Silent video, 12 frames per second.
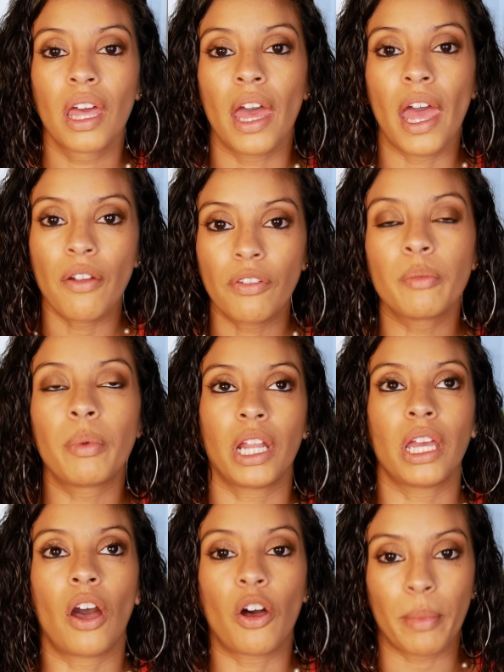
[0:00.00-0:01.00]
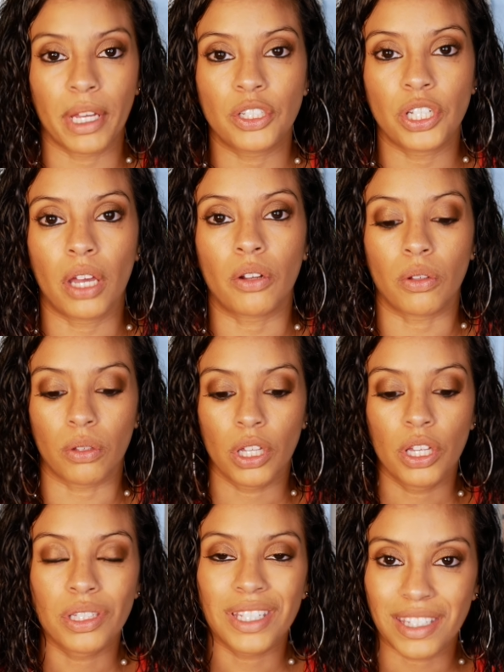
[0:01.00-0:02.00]
everybody on my channel
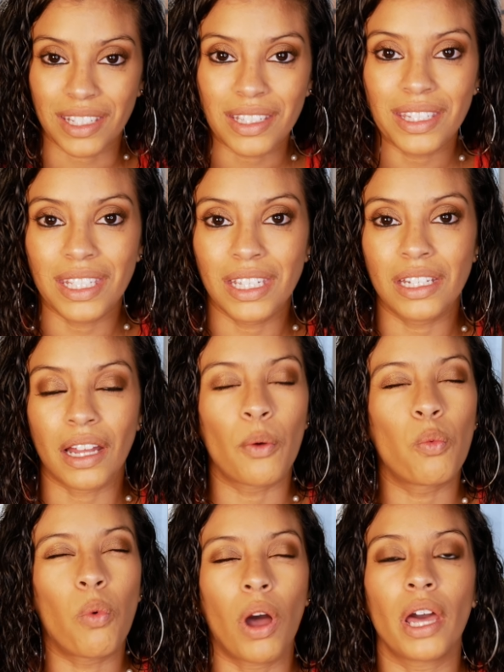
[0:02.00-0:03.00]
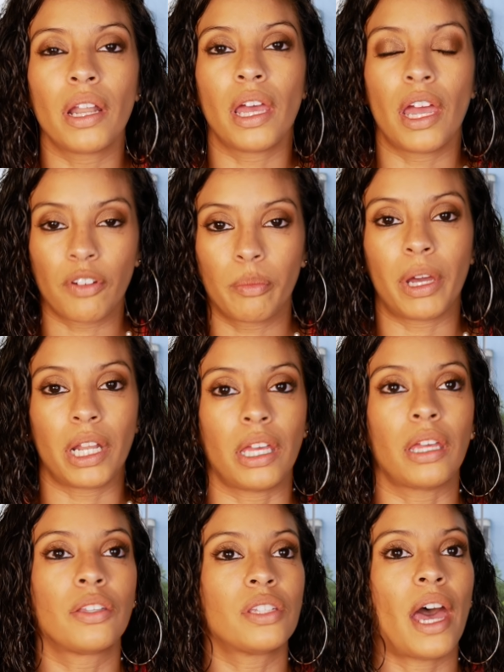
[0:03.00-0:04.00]
to succeed. I want
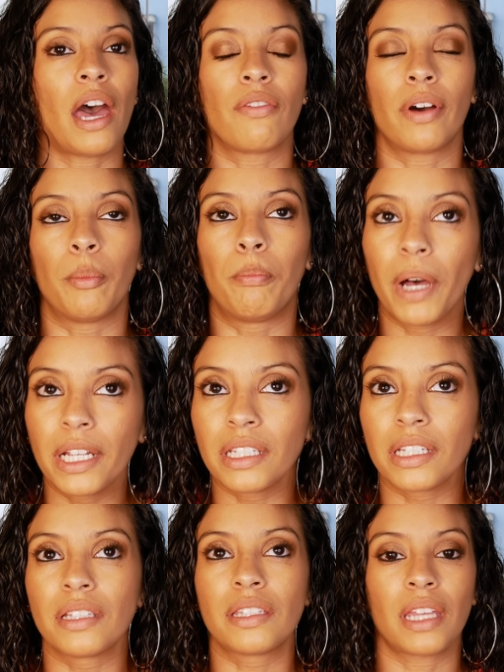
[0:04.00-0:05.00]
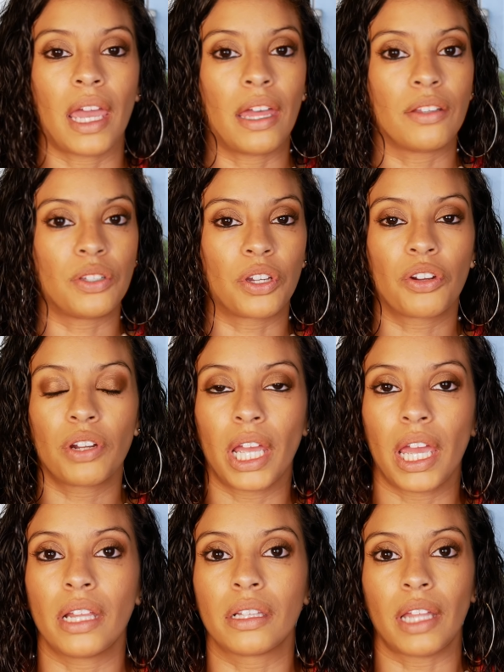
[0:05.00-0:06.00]
everybody to have abundance and to
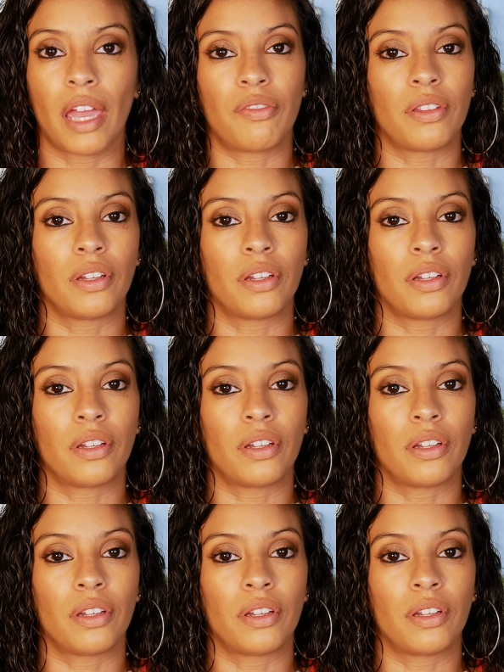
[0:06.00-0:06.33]
create the life of